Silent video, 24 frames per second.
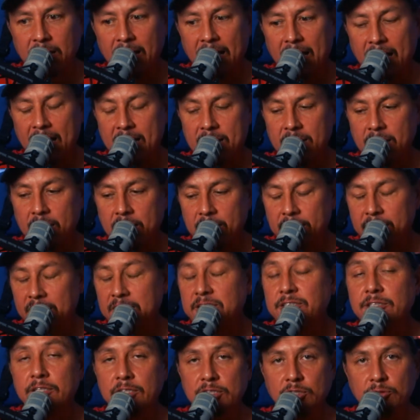And
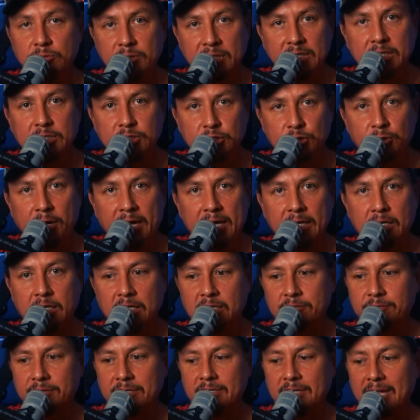this unique trait
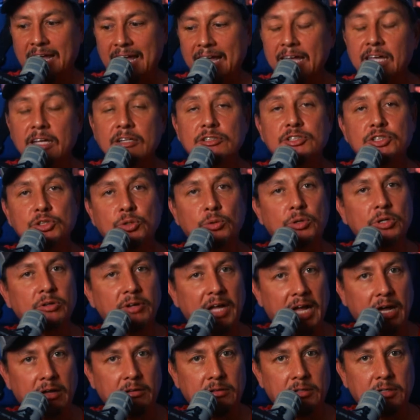of an
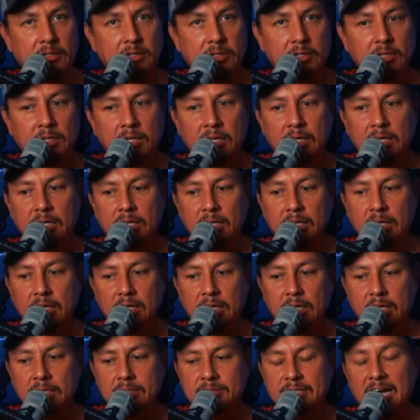ahistorical outlook
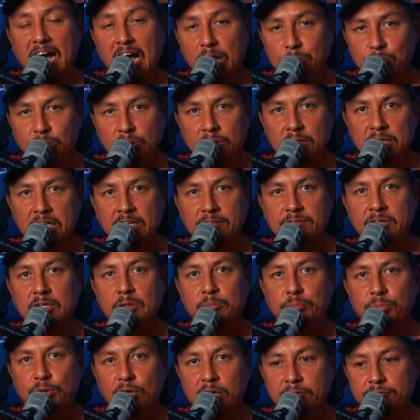is, I believe,
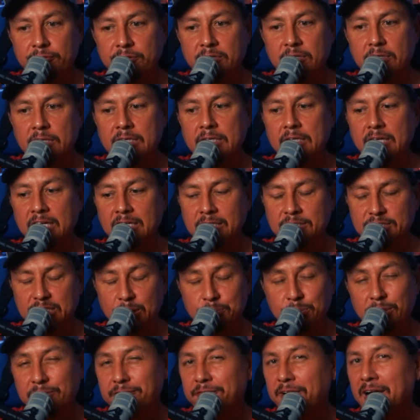perfectly
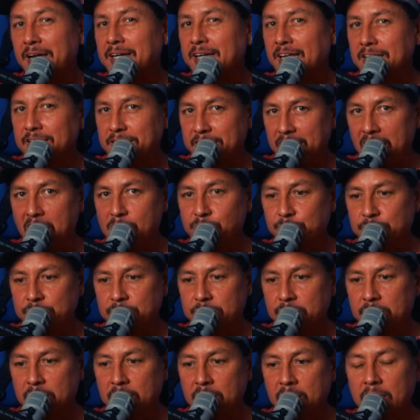exemplified and
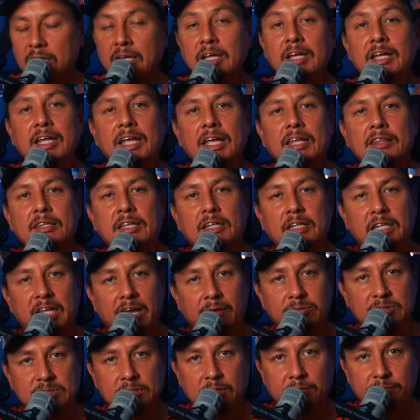captured in the
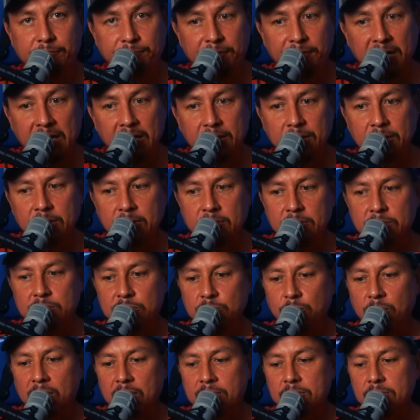left's failure
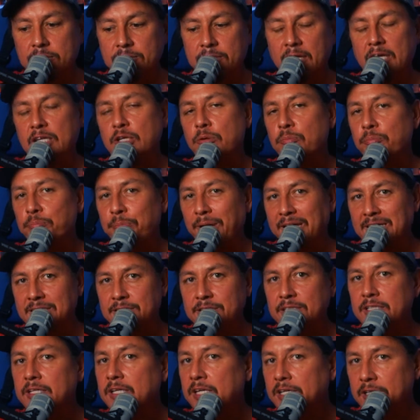to understand
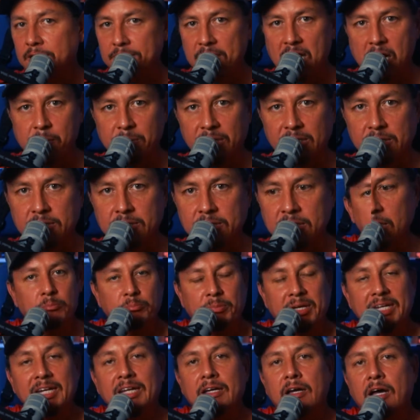basic economics.
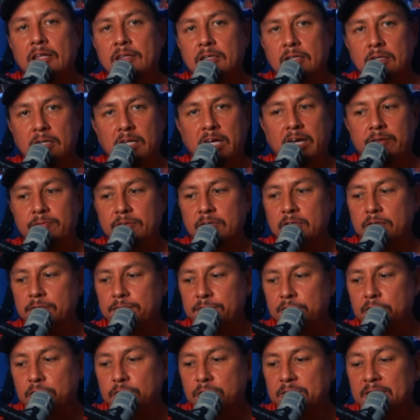Many on the left
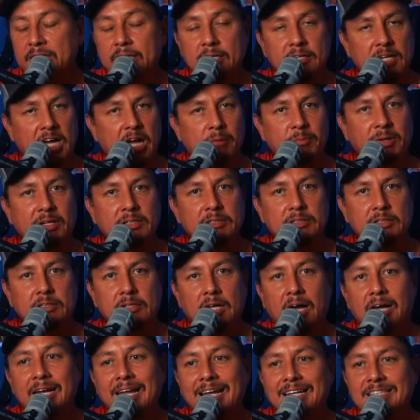view economics
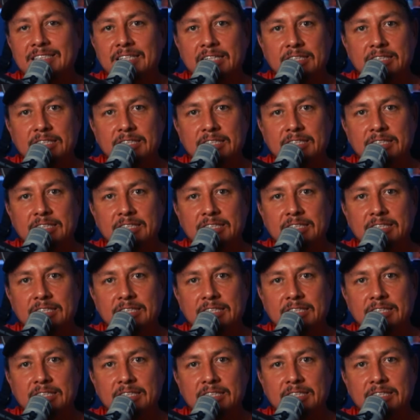not as